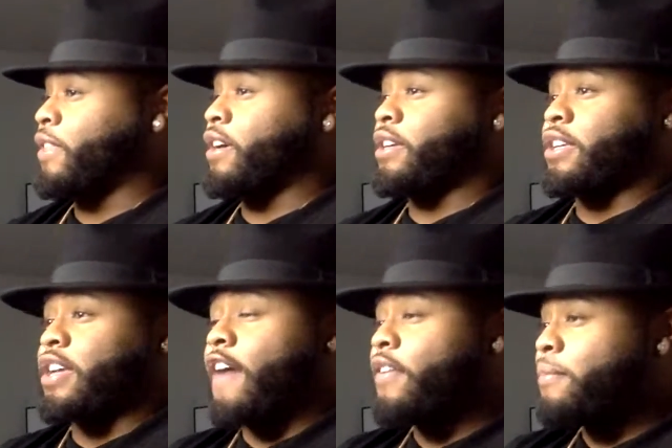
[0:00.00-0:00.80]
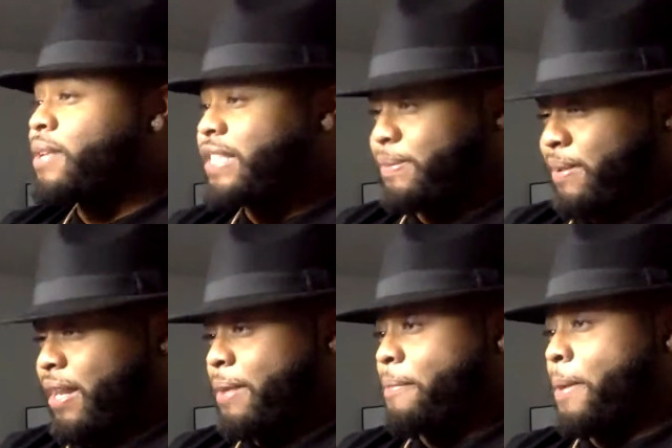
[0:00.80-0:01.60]
The government
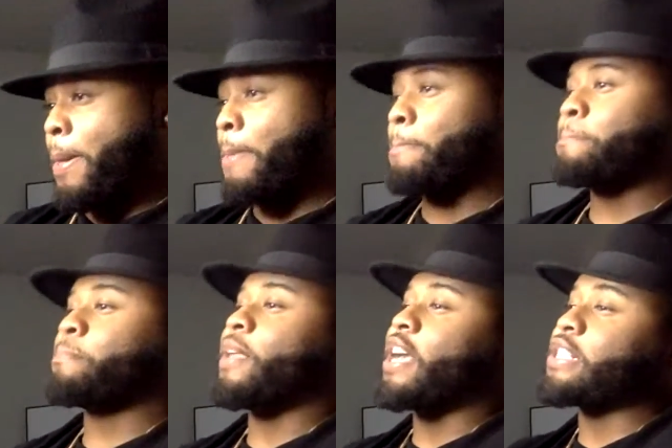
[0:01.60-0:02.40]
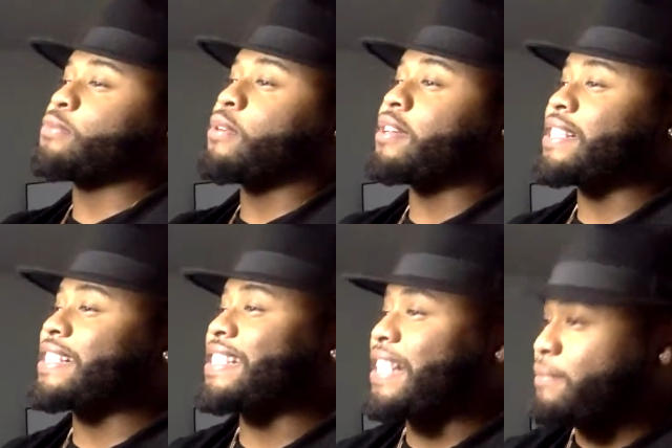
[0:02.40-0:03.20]
spending bill as well as the
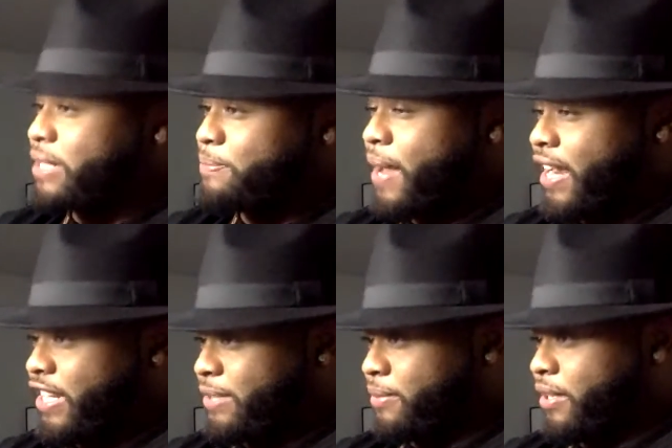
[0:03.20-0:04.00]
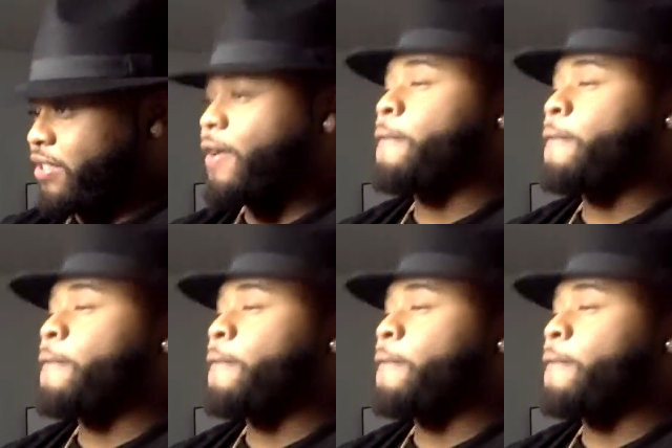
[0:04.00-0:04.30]
stimulus package means.